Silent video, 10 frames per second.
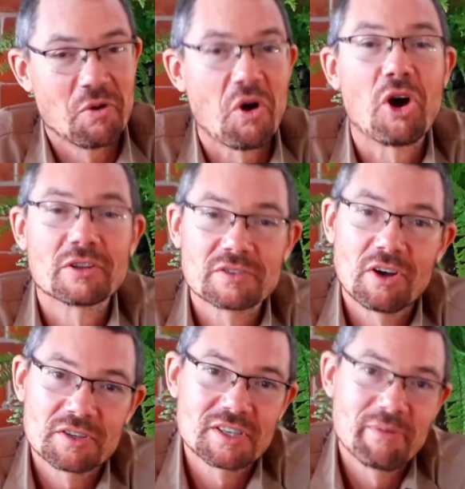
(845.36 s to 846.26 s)

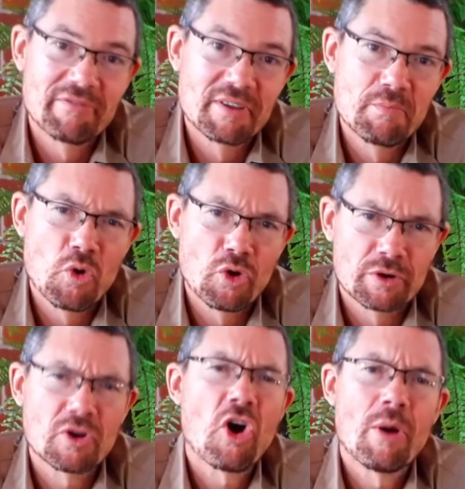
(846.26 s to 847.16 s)
on some of the
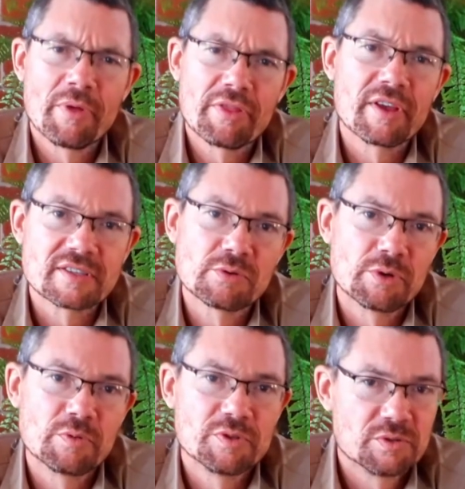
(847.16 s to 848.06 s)
more common things that
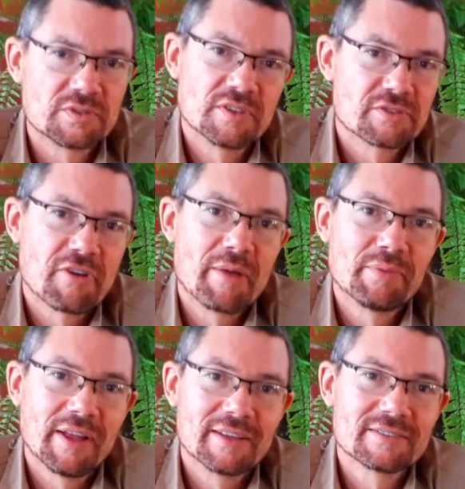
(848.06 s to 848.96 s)
we would use to describe
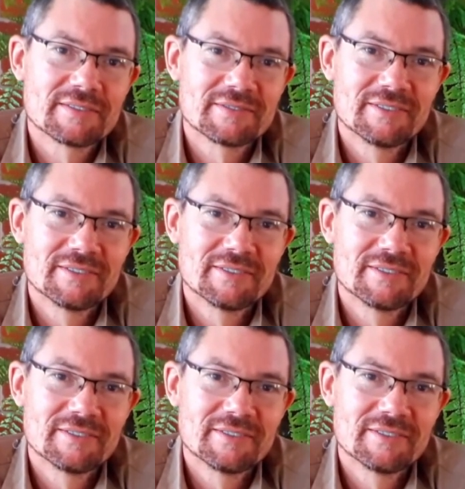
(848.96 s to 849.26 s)
plants.